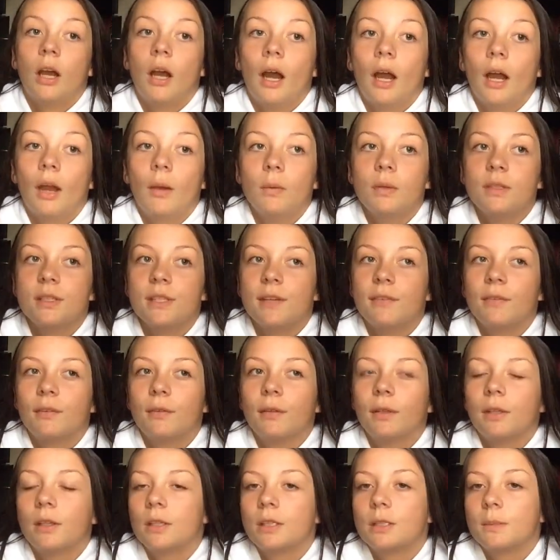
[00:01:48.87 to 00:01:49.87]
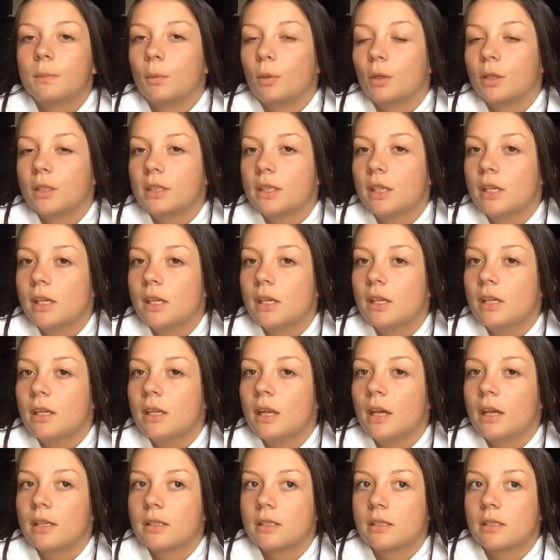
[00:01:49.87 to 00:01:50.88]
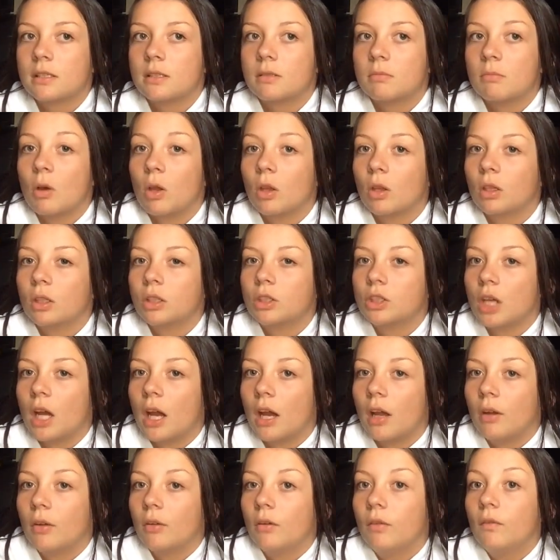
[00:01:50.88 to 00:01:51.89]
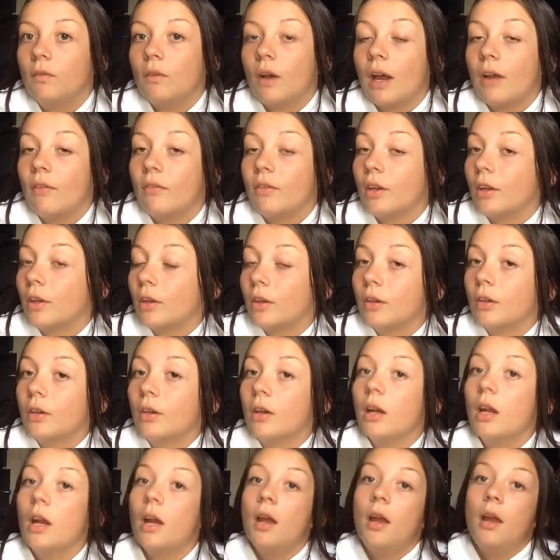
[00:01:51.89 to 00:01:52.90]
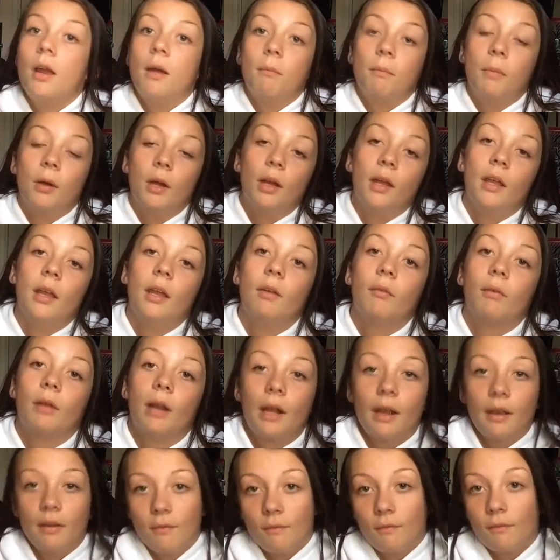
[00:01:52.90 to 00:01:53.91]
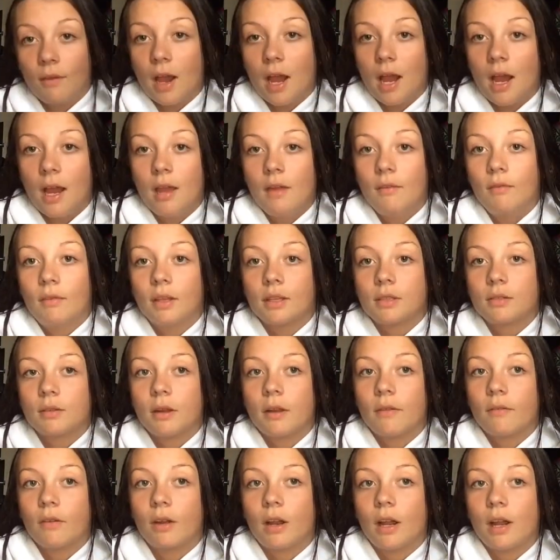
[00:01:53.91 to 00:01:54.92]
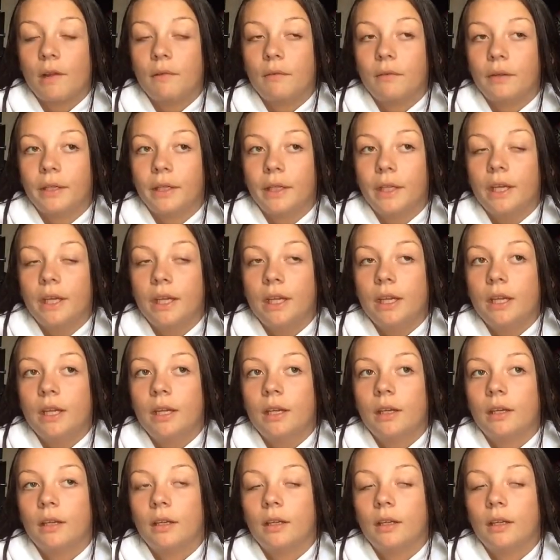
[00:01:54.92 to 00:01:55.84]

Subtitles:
I was never really a sports kid as a smaller child, 5 and under, but when I hit 5, that's whenever I really